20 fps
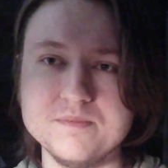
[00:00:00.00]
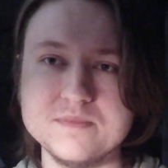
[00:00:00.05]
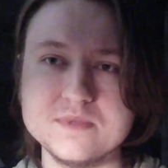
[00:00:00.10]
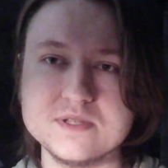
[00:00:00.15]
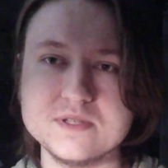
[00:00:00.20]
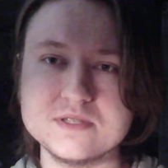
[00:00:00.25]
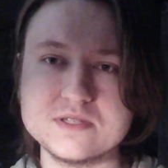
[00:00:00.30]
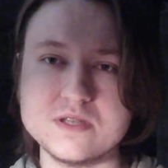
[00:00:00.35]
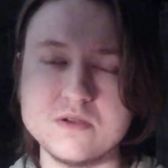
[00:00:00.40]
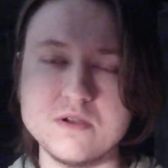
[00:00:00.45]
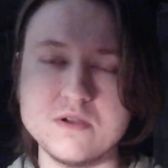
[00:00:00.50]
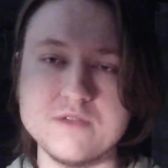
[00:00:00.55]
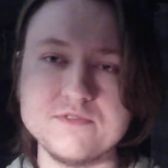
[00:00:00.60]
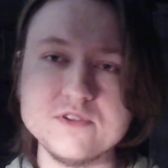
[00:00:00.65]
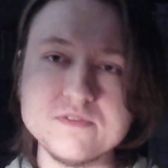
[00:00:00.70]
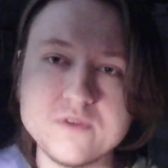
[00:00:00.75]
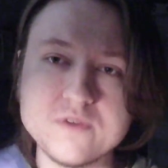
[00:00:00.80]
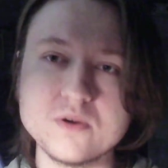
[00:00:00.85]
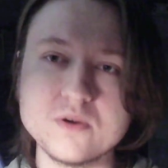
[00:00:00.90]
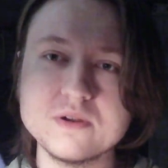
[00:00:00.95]
So if
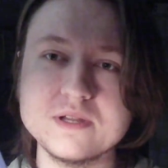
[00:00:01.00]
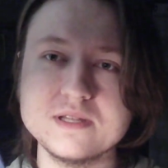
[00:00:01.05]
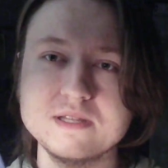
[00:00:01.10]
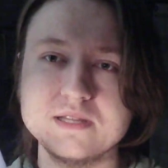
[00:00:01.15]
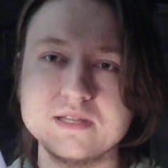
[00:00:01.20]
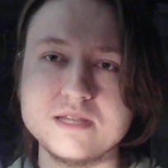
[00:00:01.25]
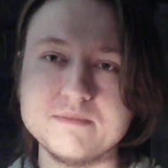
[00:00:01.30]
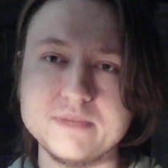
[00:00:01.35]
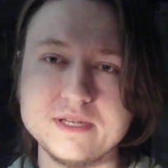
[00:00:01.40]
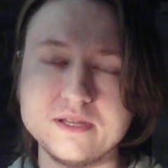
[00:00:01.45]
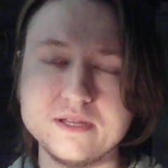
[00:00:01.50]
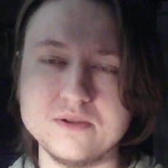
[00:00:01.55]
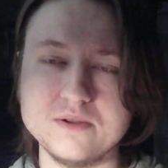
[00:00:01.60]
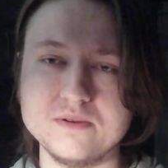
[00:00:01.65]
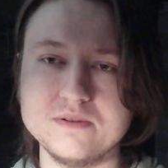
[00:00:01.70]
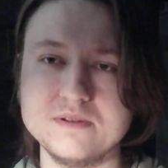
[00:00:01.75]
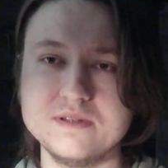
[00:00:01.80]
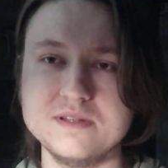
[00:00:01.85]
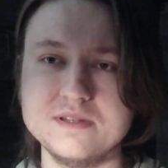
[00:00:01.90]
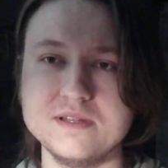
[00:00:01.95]
you've heard it, let me know.
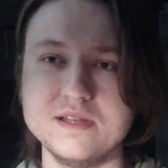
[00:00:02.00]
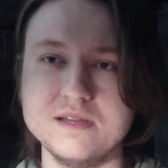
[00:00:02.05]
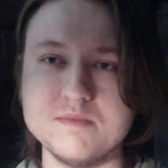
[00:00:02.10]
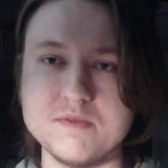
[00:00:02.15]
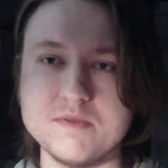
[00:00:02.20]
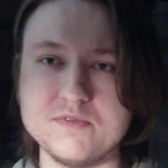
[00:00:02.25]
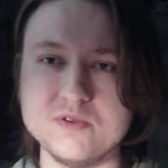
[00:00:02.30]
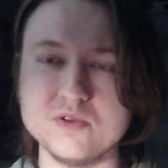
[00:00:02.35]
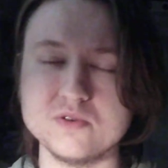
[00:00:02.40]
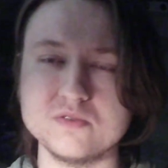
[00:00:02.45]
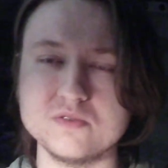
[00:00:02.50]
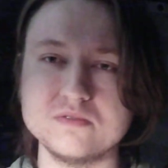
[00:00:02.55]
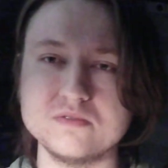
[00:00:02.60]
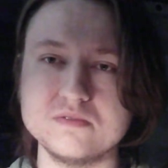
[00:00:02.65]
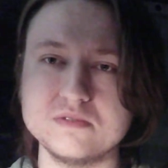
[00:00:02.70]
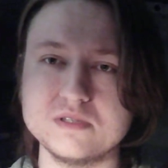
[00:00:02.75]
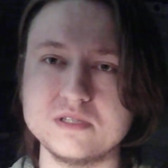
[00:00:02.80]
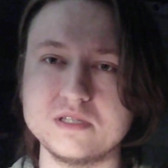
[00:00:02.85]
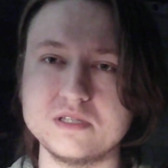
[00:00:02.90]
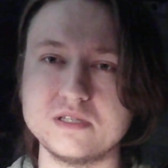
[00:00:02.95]
If you're
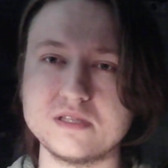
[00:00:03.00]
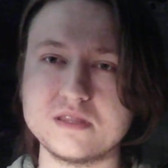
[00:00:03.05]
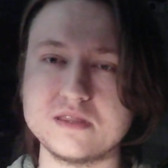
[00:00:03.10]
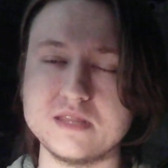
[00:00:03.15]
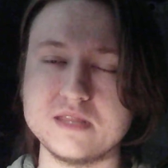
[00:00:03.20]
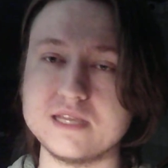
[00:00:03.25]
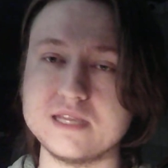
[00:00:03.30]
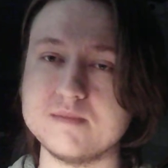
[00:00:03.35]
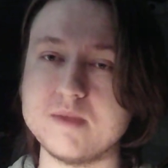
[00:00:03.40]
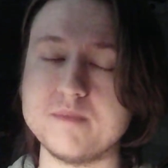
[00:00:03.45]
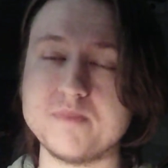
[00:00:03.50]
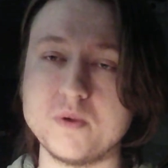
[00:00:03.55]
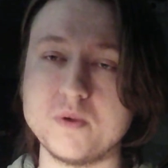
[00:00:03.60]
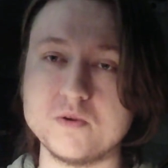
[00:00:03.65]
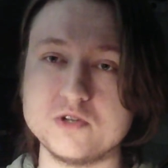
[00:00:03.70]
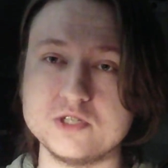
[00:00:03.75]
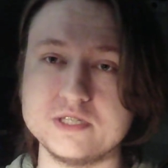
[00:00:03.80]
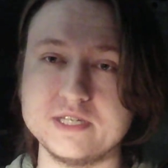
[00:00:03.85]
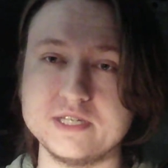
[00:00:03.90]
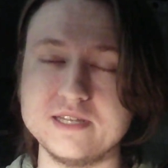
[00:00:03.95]
thinking about
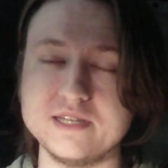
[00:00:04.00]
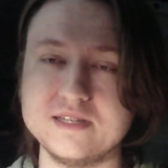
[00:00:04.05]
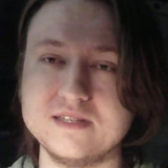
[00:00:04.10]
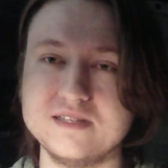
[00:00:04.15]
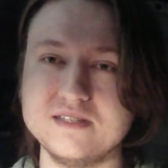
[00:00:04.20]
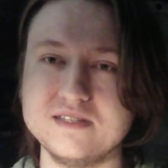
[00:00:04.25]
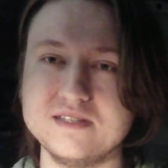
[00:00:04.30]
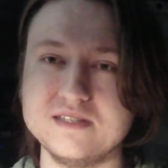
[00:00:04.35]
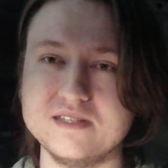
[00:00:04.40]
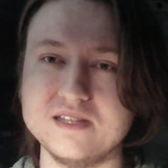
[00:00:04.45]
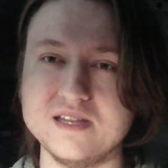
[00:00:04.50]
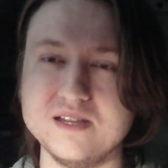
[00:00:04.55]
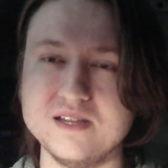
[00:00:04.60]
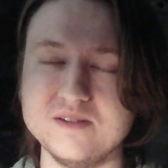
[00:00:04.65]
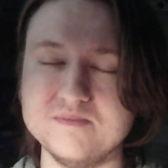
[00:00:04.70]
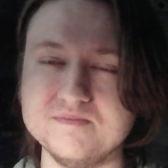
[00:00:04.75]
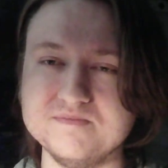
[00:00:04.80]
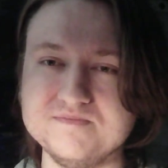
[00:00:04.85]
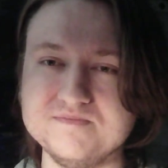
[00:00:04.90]
purchasing it, I'm